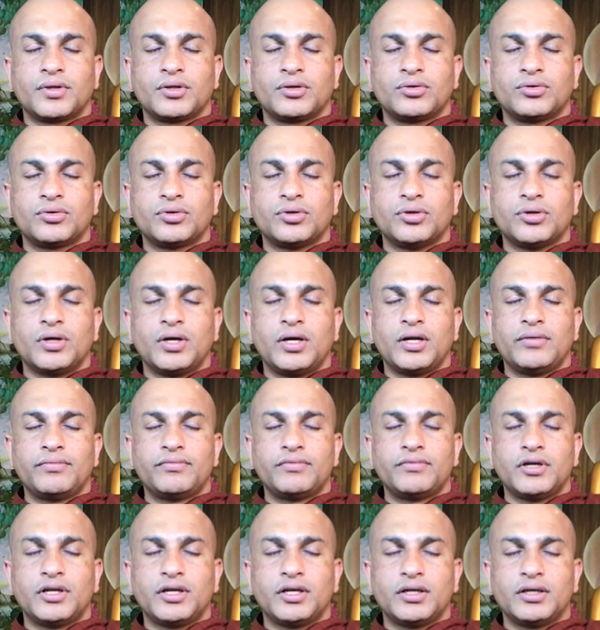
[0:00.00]
To your
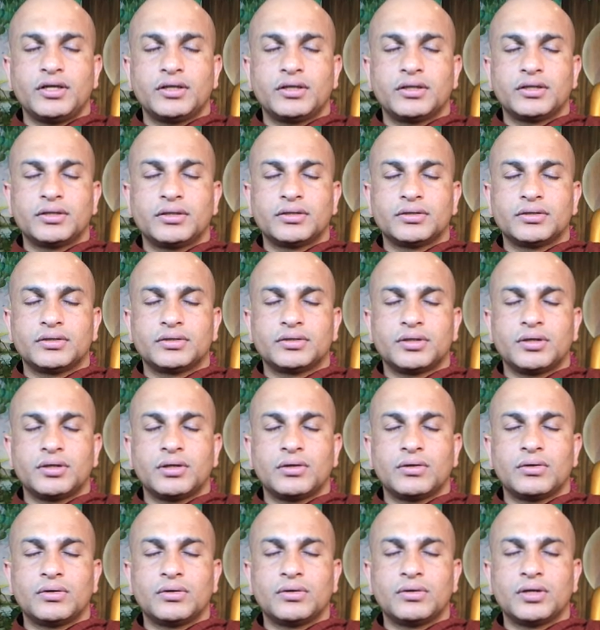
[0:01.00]
left leg,
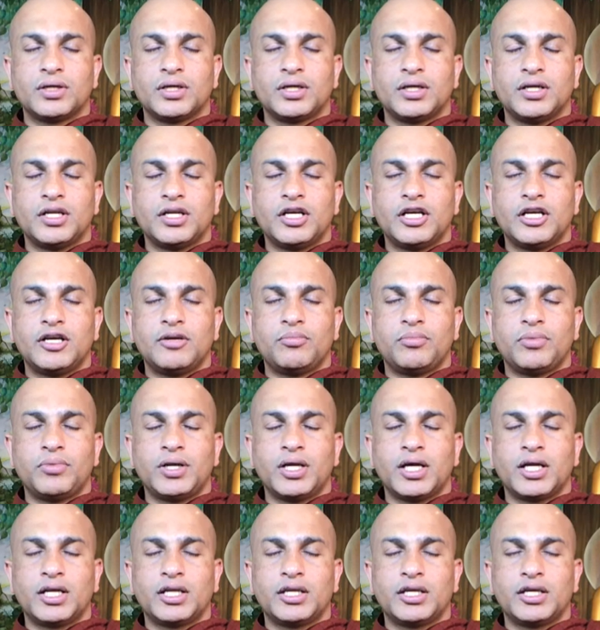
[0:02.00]
slowly, deeply,
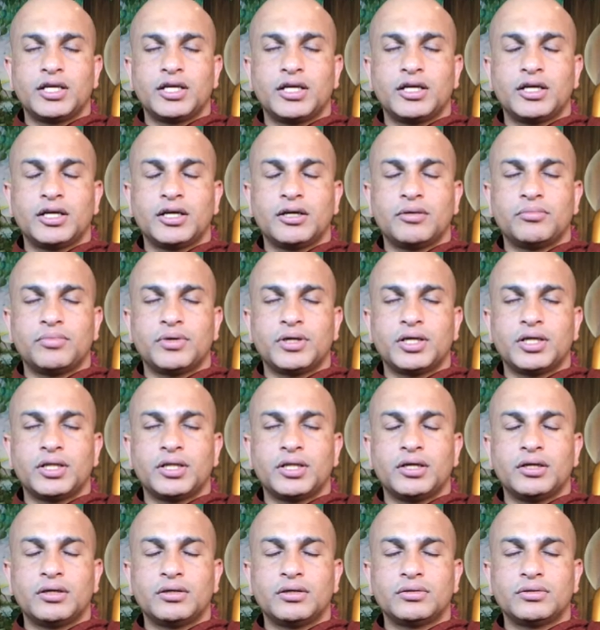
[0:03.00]
and gently
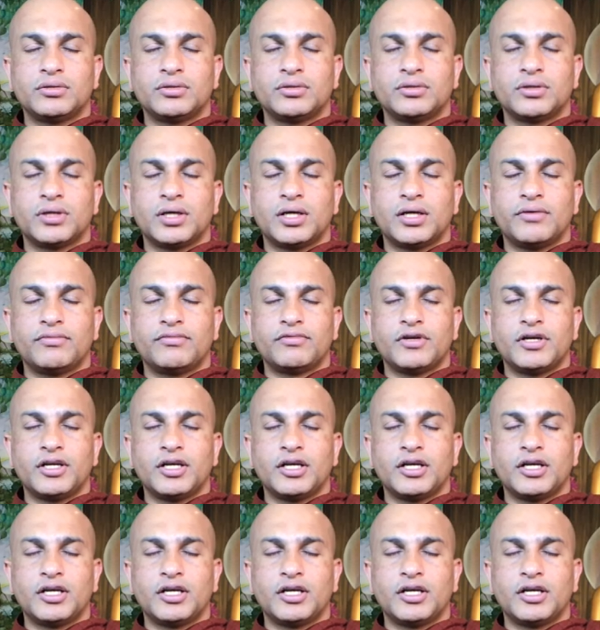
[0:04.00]
breathing to your left